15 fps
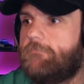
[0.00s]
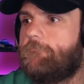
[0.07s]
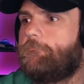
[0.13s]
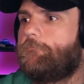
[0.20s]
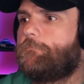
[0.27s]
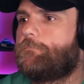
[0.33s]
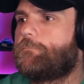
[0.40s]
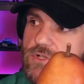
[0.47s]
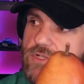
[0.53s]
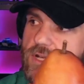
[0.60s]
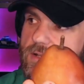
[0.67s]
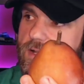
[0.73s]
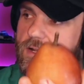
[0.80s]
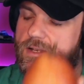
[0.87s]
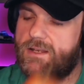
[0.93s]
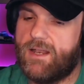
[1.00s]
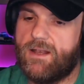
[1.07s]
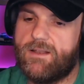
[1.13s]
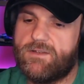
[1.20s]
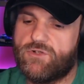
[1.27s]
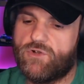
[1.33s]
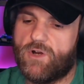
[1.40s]
here, appreciate that.
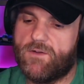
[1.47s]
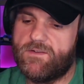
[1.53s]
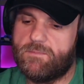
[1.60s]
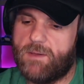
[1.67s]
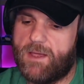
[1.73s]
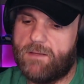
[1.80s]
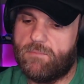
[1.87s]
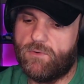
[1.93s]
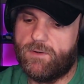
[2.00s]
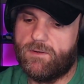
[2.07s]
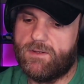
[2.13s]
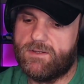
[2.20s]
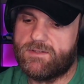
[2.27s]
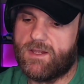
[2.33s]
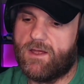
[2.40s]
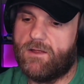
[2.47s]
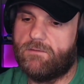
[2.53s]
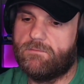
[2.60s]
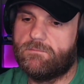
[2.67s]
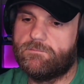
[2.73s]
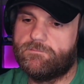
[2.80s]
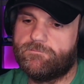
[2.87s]
Then let's try this bad boy. Let's go.
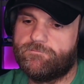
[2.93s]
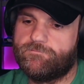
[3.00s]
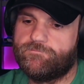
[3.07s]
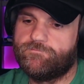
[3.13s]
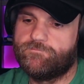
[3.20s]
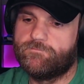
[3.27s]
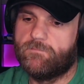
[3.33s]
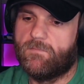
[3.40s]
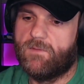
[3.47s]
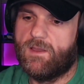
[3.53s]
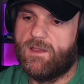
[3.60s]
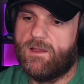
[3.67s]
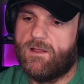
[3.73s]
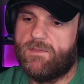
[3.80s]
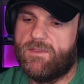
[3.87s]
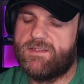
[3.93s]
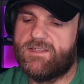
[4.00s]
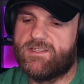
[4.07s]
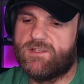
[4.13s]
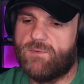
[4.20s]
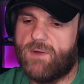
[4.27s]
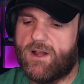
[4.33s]

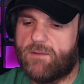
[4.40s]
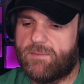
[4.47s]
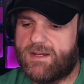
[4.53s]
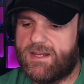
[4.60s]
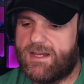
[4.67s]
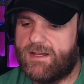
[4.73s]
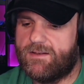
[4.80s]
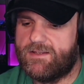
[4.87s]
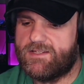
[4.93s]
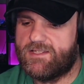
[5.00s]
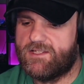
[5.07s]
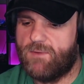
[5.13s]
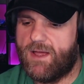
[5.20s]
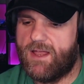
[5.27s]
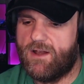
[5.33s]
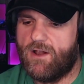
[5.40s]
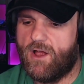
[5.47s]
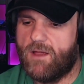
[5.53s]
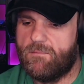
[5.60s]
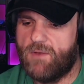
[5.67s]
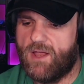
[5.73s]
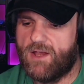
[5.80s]
This is the one I'm keen. This is the one
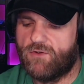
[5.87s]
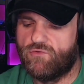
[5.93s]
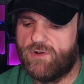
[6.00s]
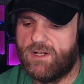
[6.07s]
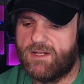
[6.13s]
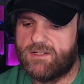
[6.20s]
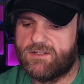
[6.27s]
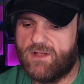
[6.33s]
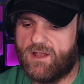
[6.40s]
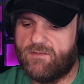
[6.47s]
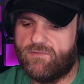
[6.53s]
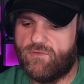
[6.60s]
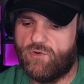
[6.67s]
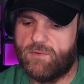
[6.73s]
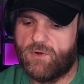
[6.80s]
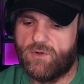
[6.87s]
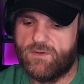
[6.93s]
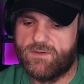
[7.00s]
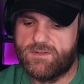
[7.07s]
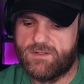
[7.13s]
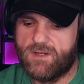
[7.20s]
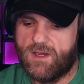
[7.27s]
I'm like really excited for
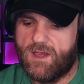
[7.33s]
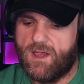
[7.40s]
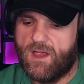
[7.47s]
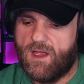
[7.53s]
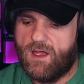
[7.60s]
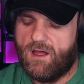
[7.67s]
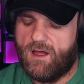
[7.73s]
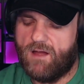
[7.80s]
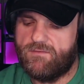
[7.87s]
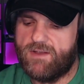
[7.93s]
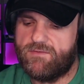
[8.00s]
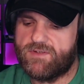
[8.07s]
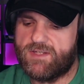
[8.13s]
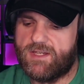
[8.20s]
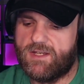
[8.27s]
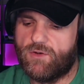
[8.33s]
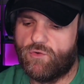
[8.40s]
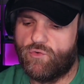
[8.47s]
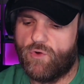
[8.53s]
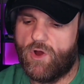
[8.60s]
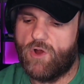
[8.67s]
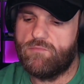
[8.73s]
because I've never seen a
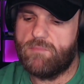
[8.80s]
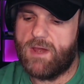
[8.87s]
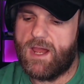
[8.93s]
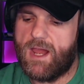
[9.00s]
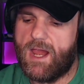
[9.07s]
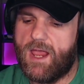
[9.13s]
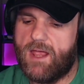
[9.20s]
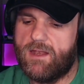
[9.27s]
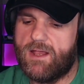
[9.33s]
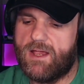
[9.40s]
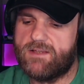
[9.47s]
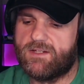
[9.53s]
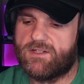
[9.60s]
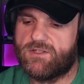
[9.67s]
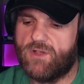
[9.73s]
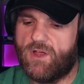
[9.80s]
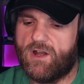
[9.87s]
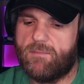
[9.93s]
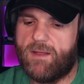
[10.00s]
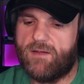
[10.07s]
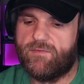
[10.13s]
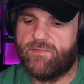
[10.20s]
grown man as
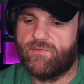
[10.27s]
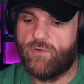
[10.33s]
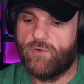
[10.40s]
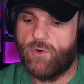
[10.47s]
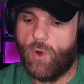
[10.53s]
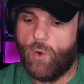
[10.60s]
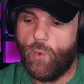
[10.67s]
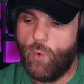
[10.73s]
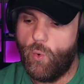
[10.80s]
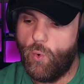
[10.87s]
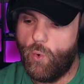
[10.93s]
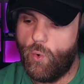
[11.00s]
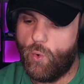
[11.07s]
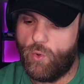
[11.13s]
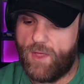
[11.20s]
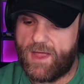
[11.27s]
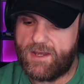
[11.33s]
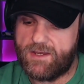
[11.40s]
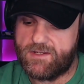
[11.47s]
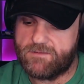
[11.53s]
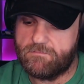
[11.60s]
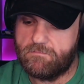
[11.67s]
excited about fruit. Oh,
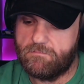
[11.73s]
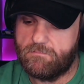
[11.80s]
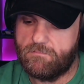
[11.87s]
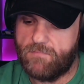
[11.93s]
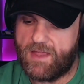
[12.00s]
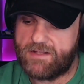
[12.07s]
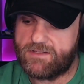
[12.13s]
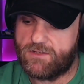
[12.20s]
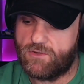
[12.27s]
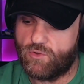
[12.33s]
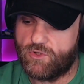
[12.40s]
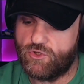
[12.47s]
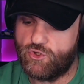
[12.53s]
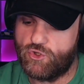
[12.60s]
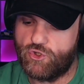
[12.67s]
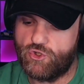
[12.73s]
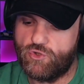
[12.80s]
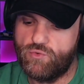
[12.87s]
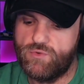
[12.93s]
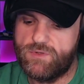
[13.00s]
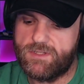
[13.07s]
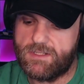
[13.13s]
that's looking
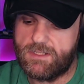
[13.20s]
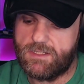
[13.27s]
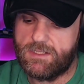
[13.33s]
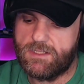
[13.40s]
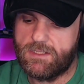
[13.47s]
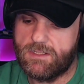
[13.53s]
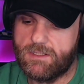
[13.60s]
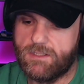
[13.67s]
juicy.